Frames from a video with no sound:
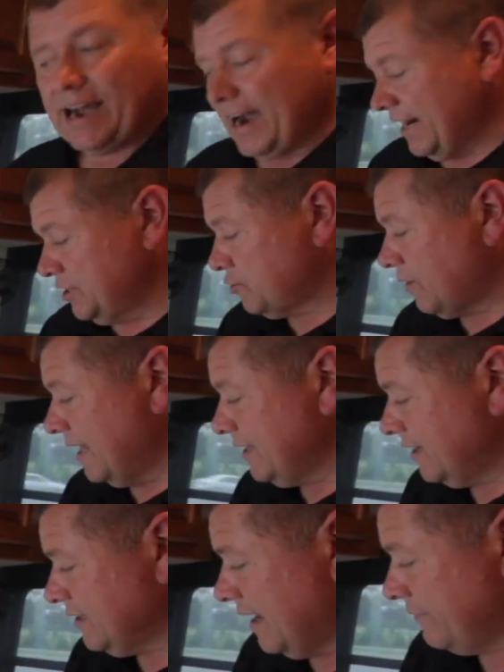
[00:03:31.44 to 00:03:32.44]

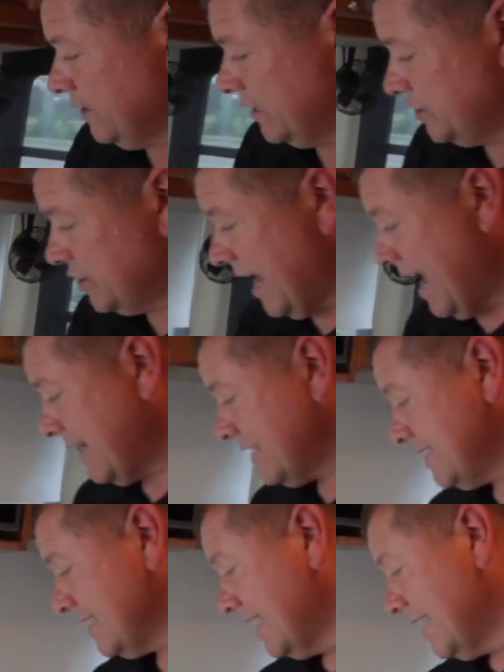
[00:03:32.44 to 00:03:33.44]
hydraulic leveling
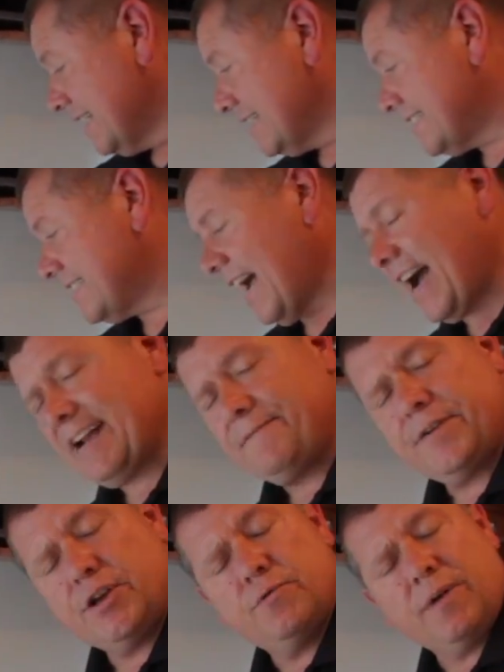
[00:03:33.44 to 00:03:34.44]
jacks,
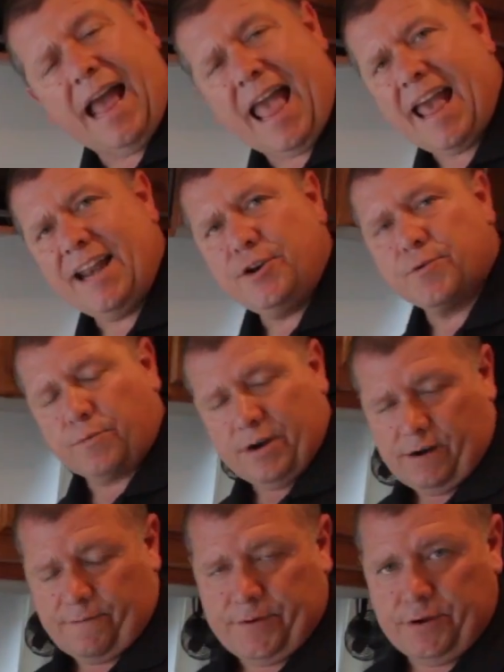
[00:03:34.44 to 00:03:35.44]
side view and
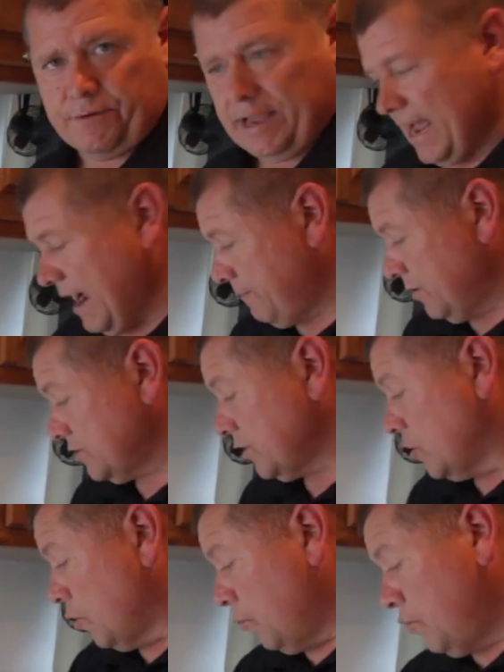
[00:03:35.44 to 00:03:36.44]
rear view
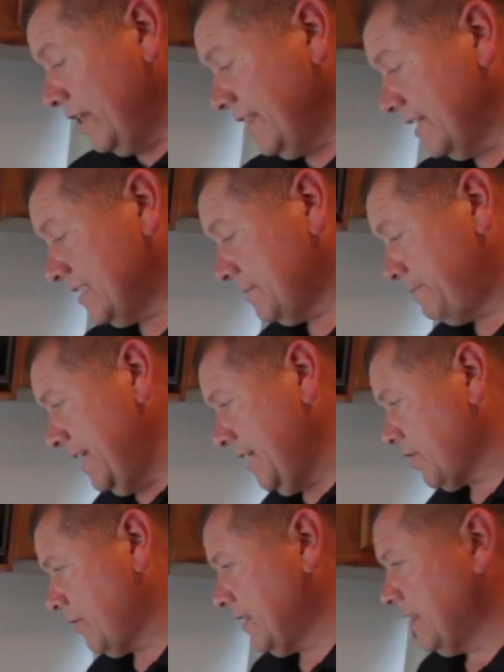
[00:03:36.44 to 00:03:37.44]
cameras with a
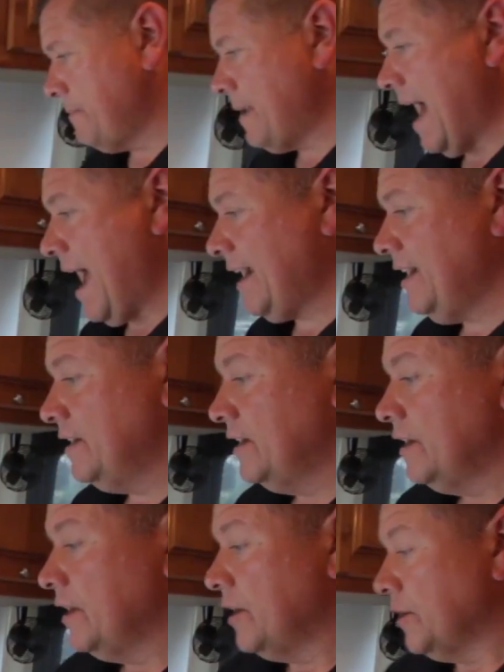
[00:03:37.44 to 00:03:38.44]
speaker in the back.
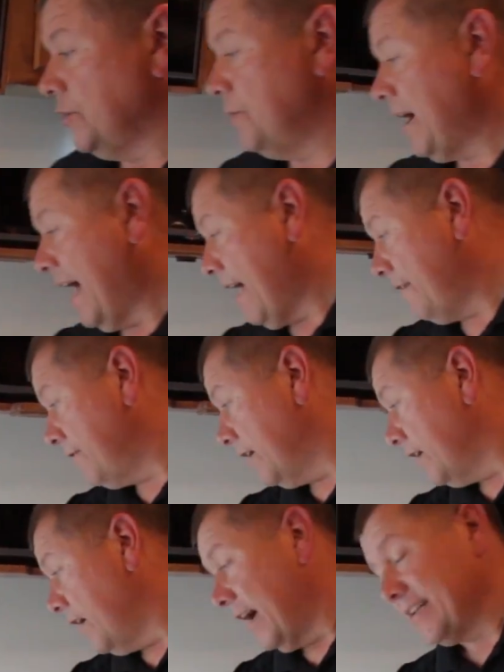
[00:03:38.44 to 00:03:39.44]
You have
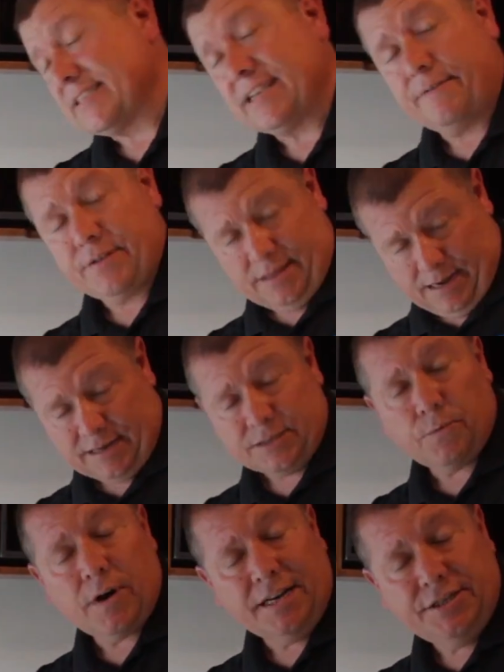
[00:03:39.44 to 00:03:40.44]
a
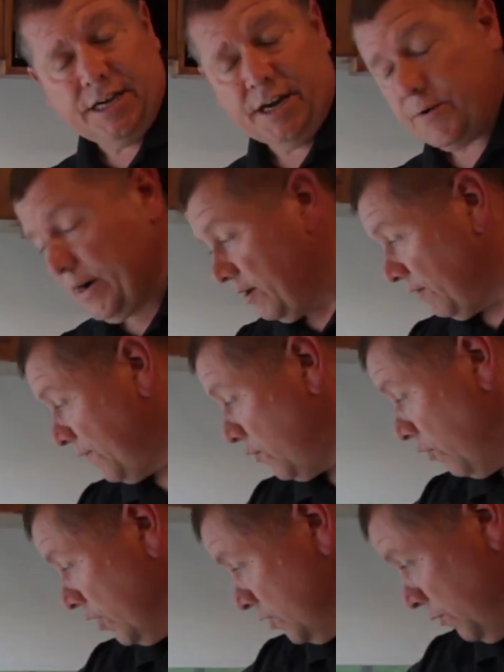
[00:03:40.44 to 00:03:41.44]
7,000 watt generator, of
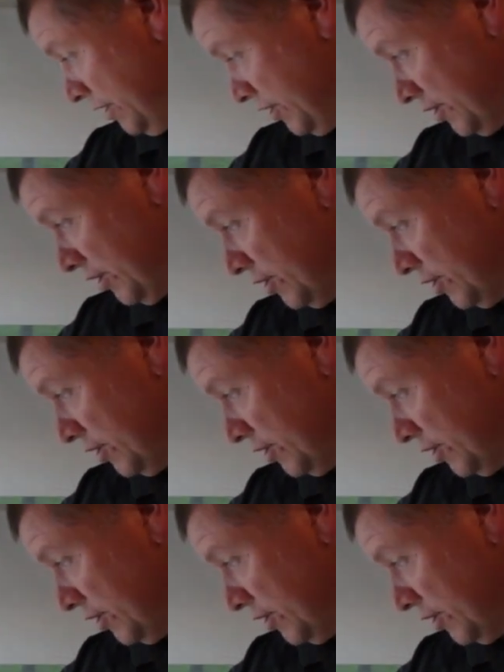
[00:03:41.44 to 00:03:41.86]
course, which is